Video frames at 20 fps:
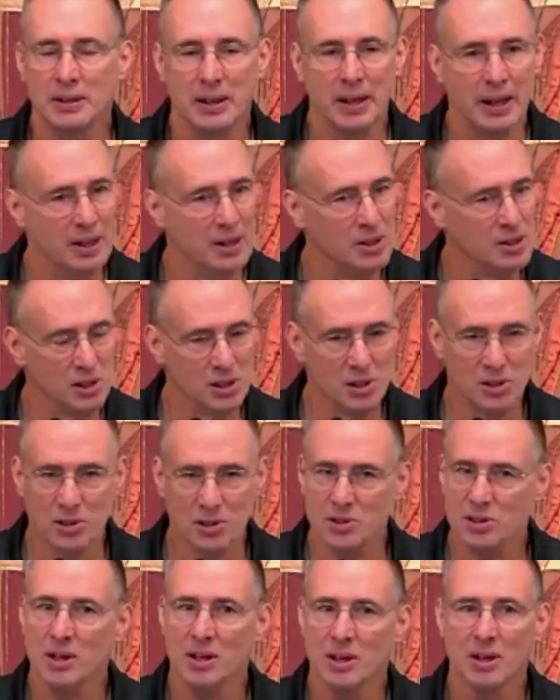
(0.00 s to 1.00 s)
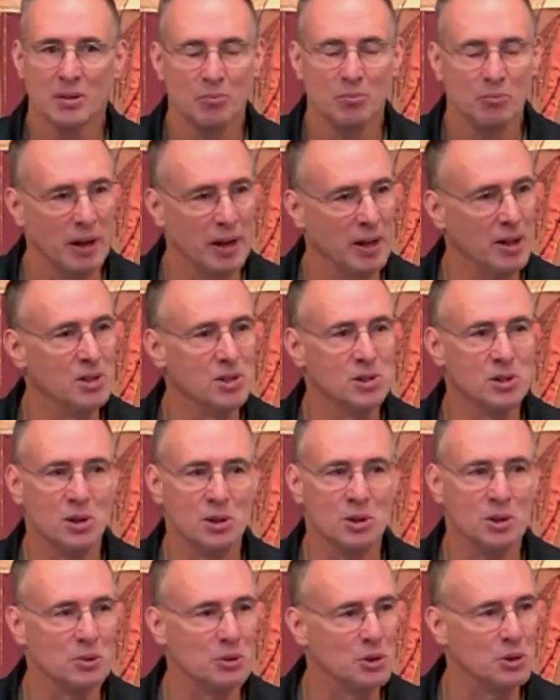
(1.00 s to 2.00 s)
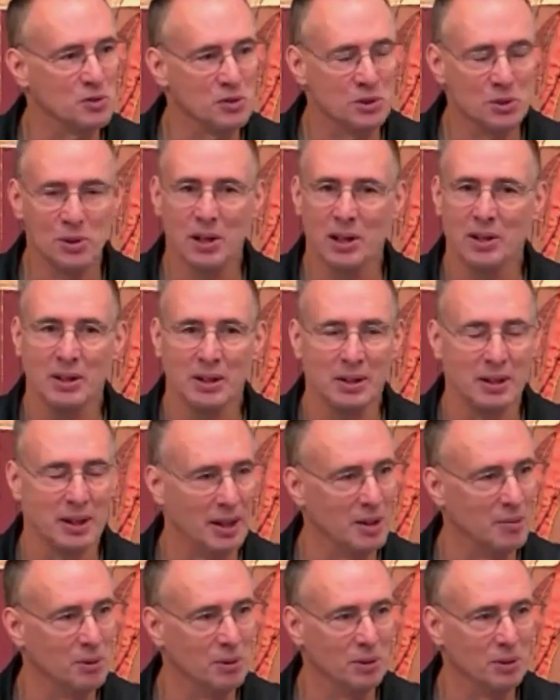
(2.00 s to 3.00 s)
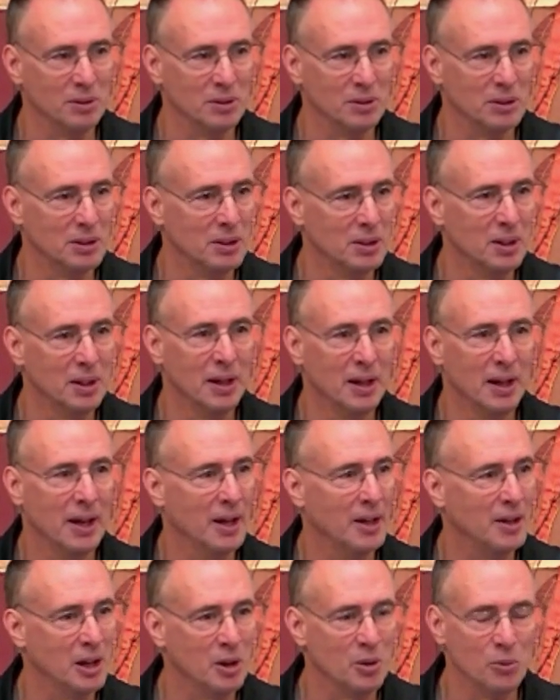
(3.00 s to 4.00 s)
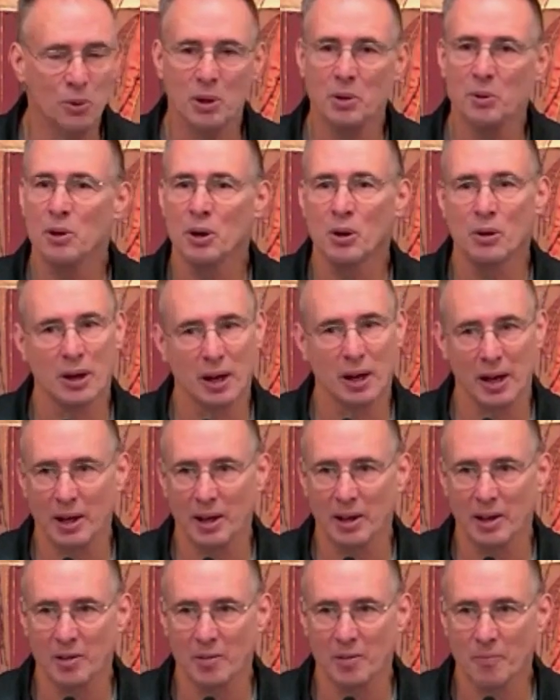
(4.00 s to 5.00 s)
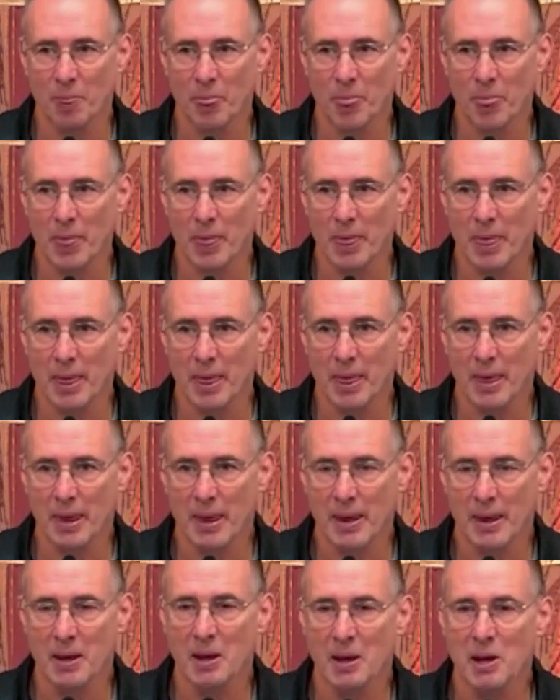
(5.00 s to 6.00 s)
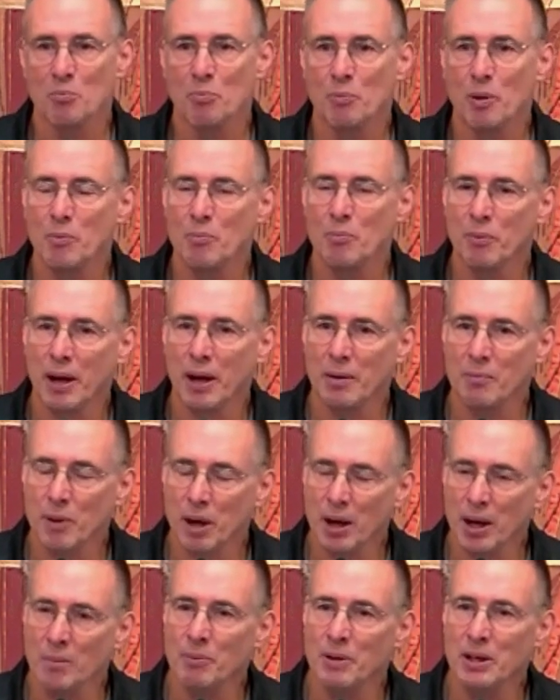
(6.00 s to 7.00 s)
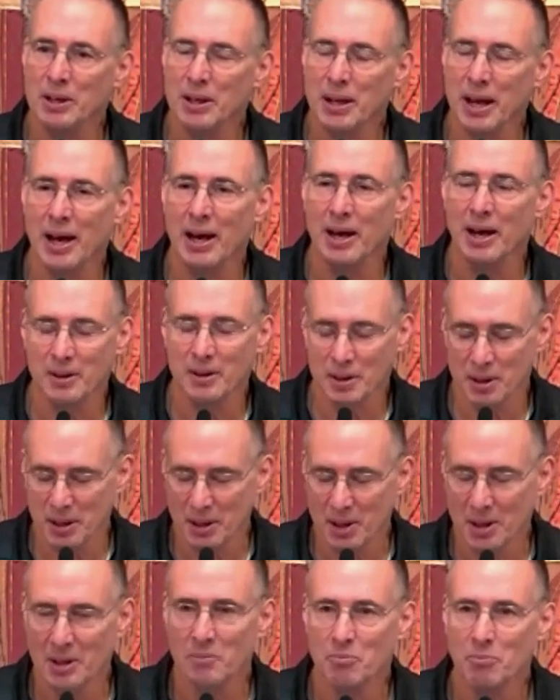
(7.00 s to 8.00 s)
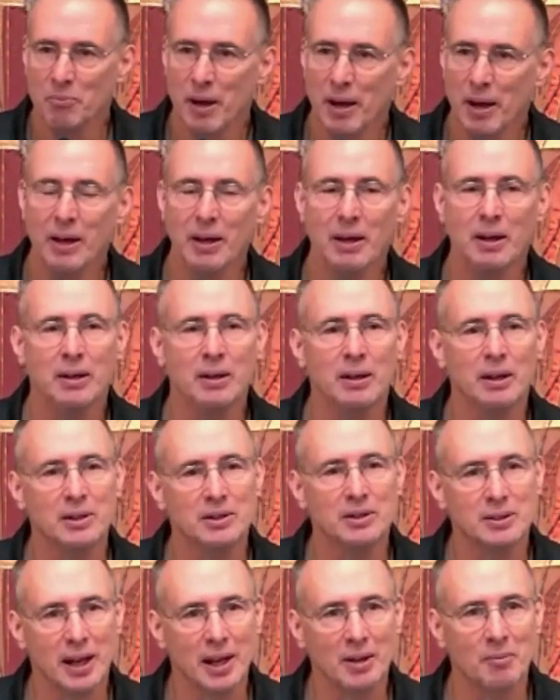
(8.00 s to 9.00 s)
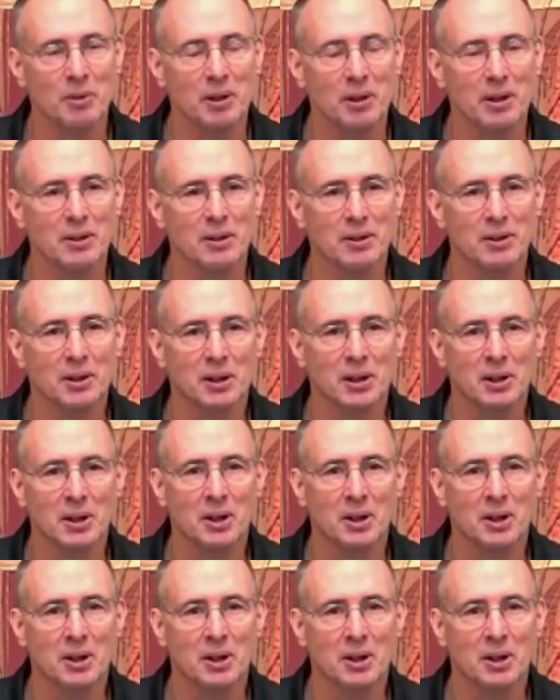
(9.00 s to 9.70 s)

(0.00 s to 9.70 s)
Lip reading: They just made sure there was food on the table and that we were okay. But my mom and dad made a statement